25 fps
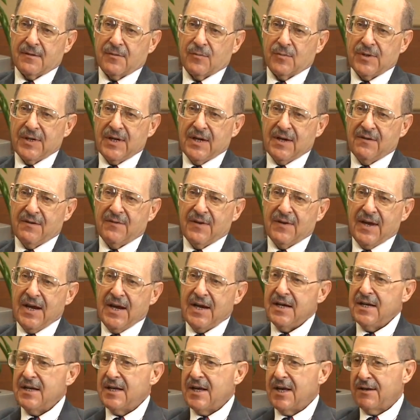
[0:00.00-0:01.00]
we have
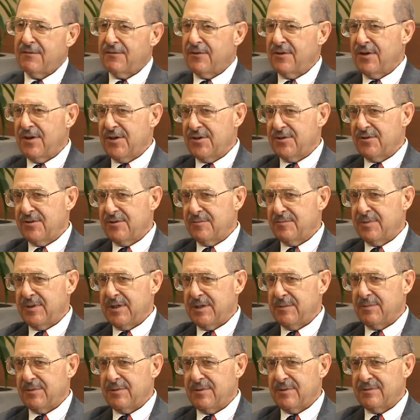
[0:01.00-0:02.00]
80 out of 100
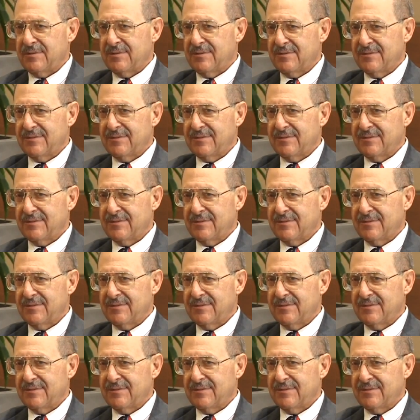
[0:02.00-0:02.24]
people